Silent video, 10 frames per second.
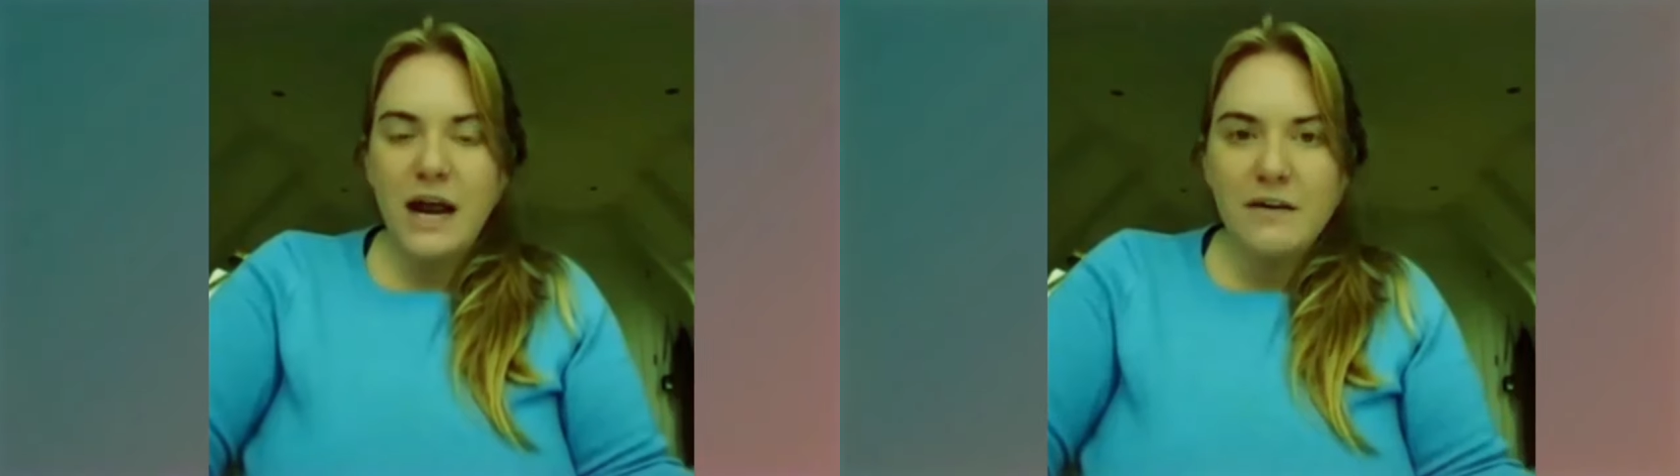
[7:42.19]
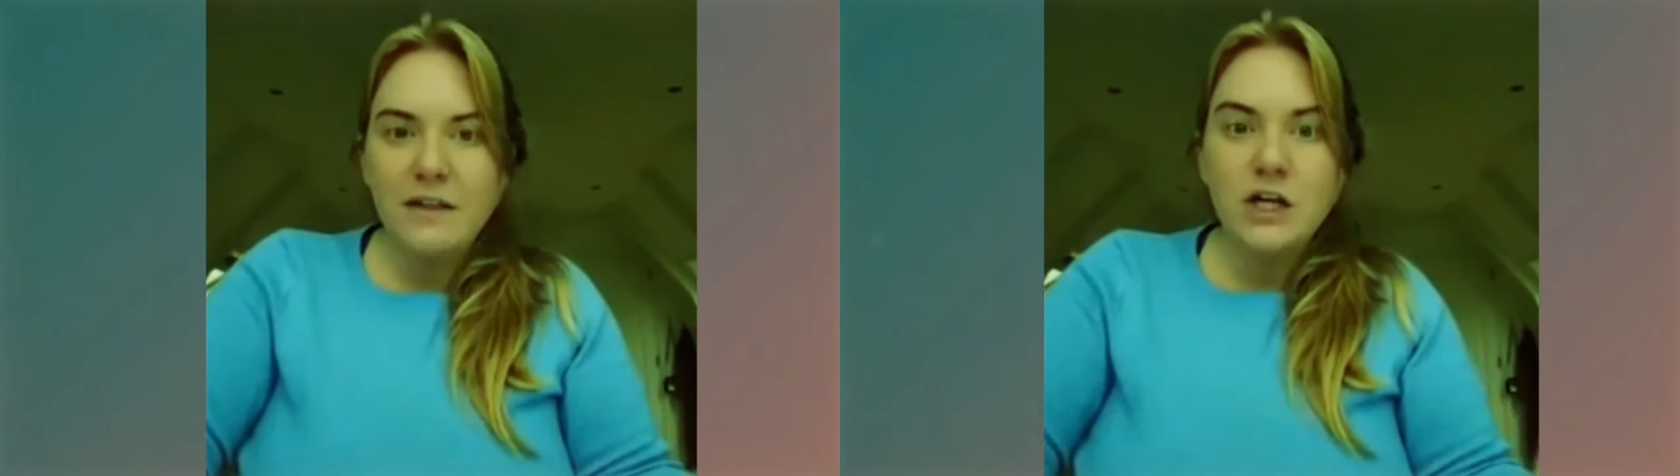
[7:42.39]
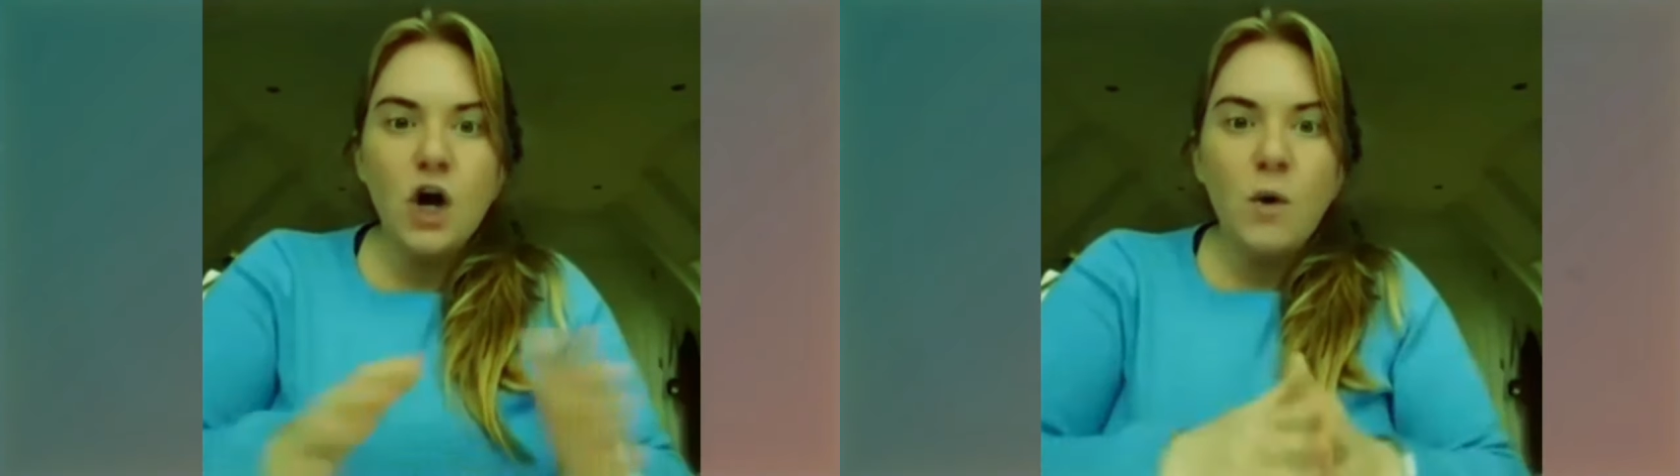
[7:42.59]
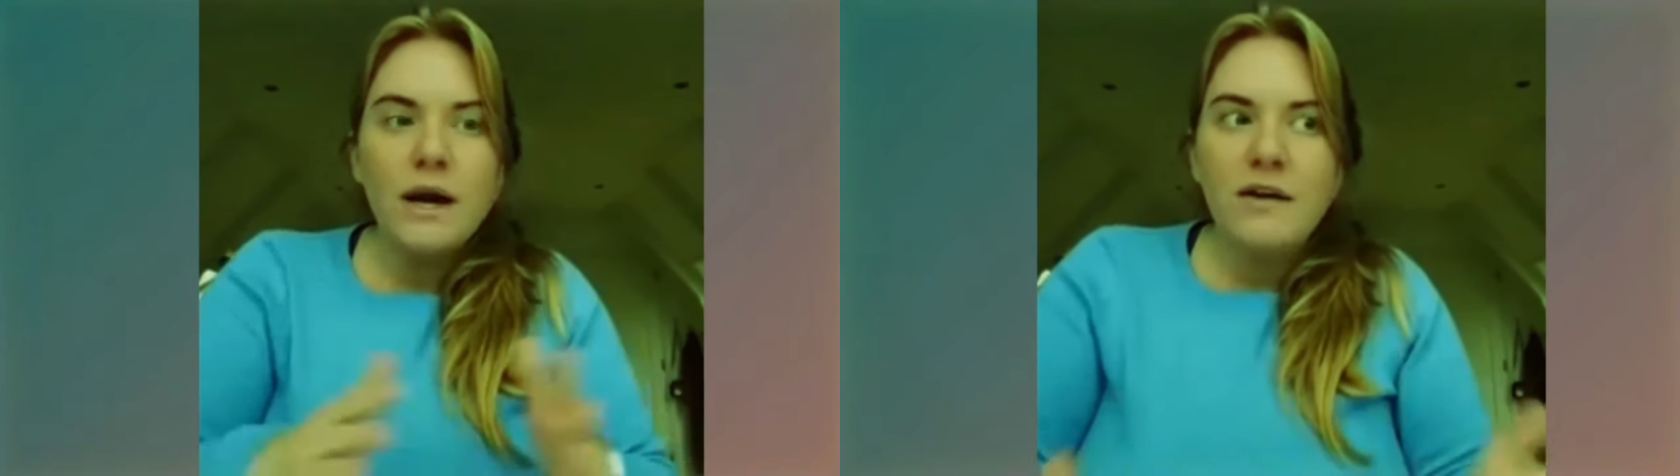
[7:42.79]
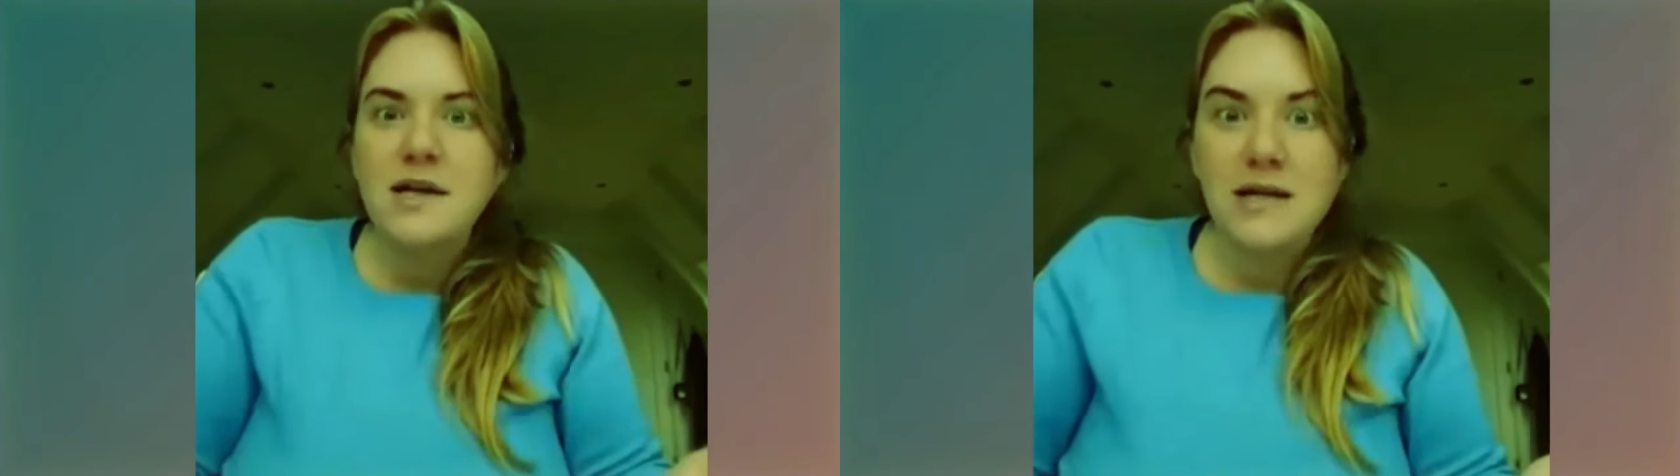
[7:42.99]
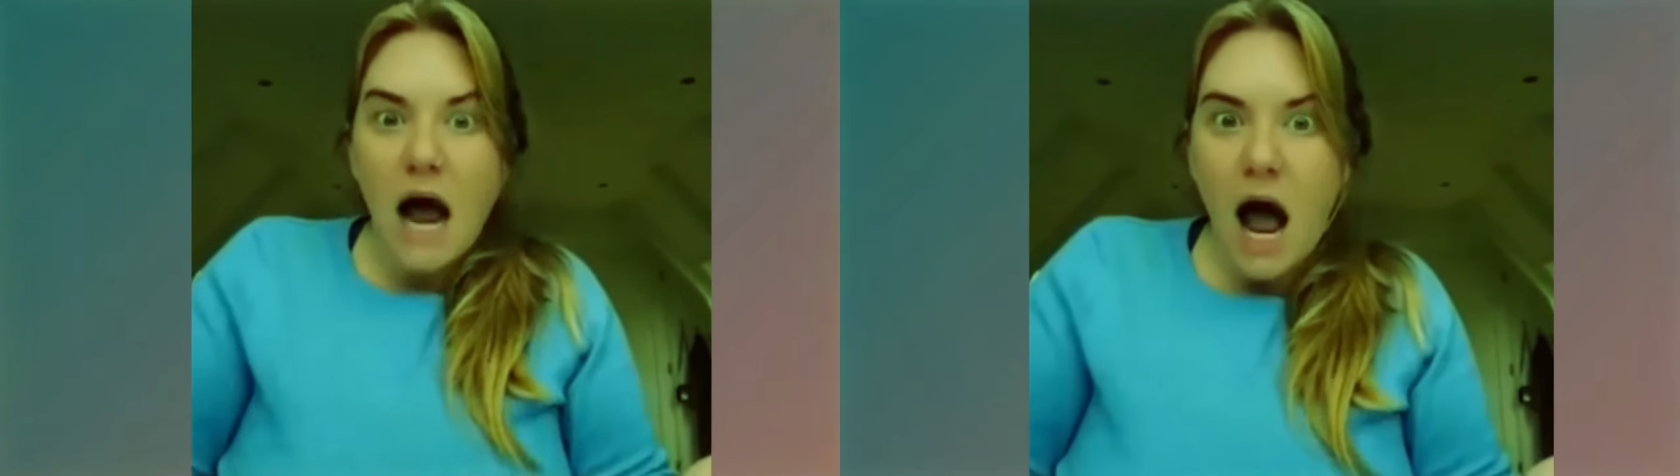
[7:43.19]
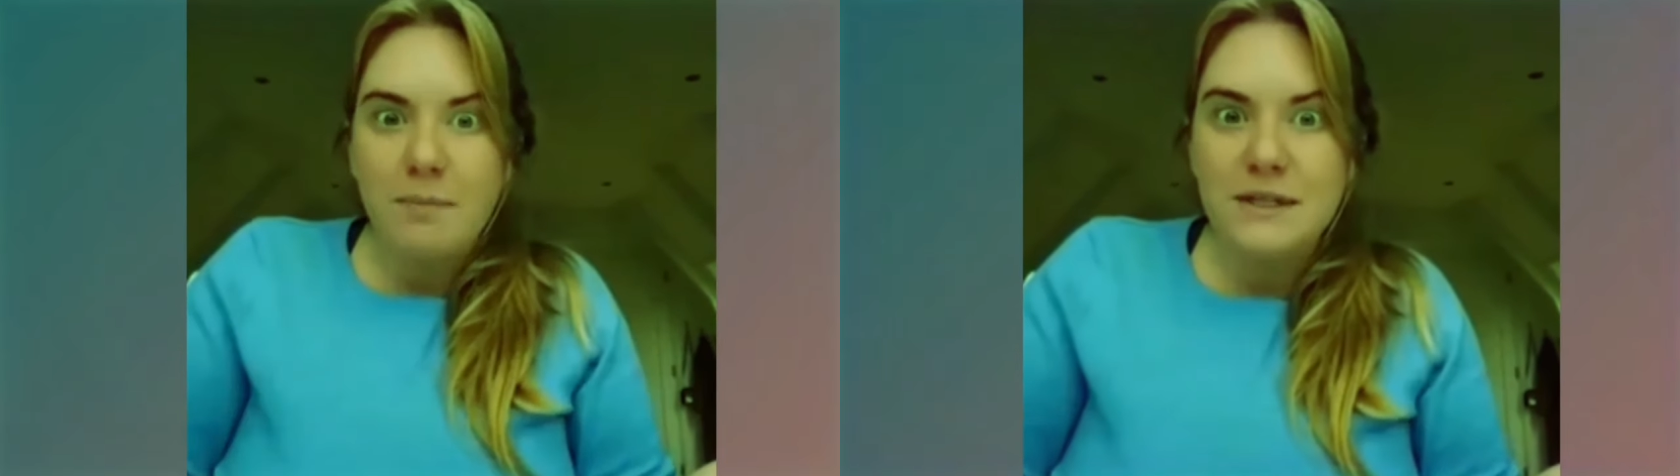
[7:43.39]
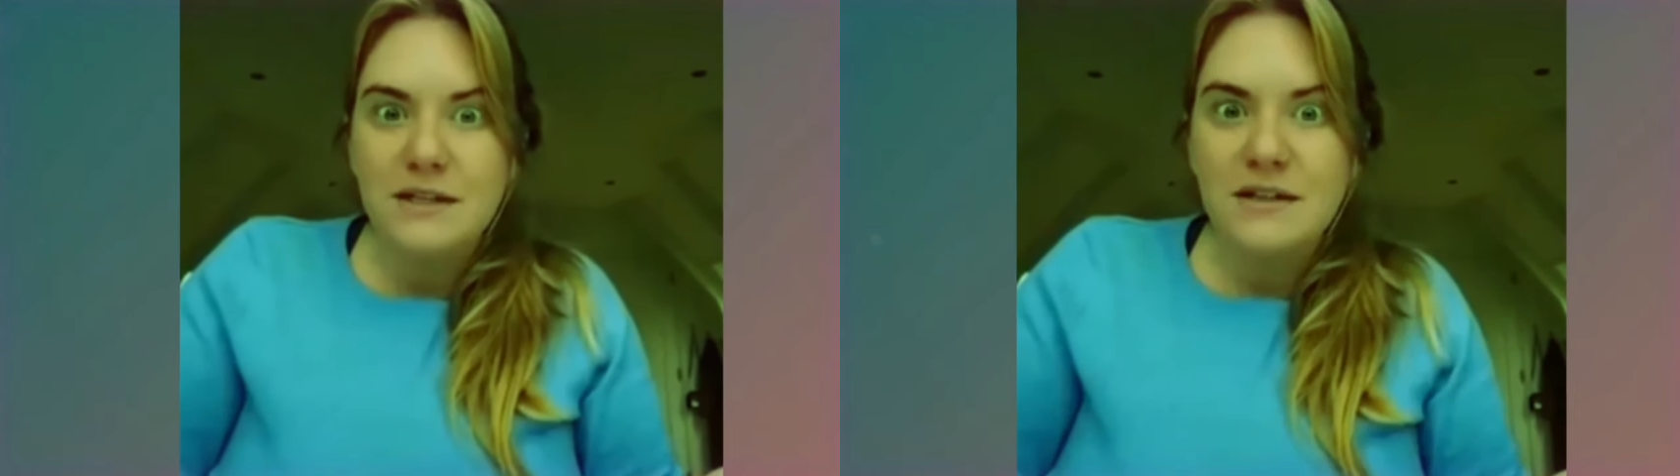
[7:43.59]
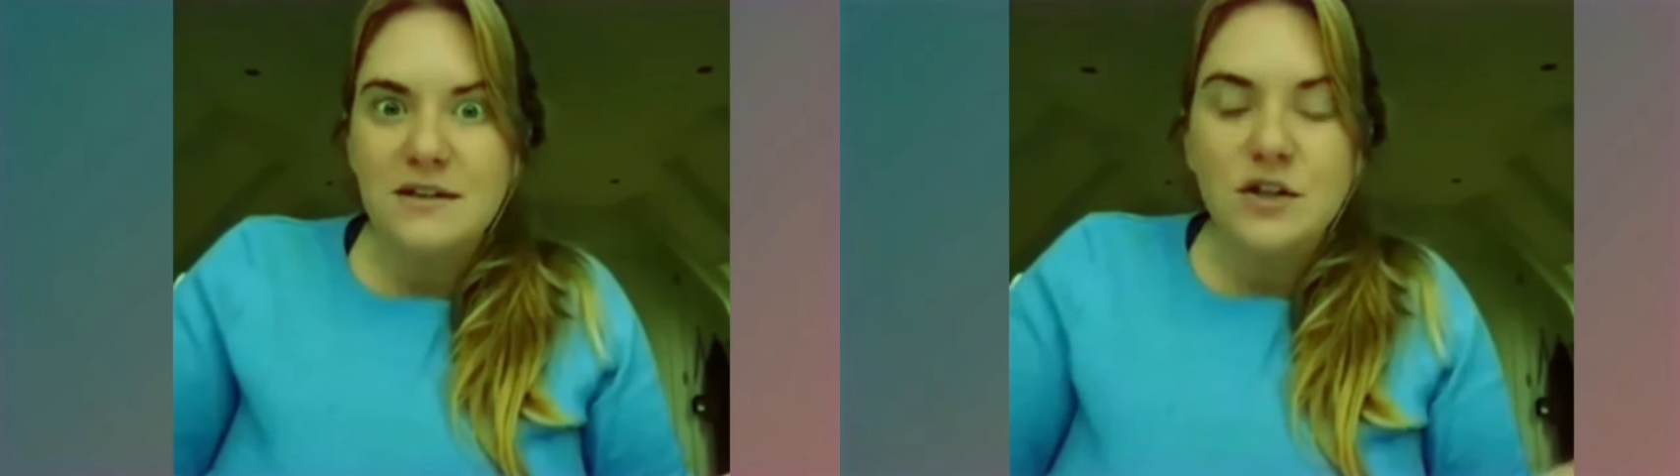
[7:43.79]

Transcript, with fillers: Would any, like, no one else stopped.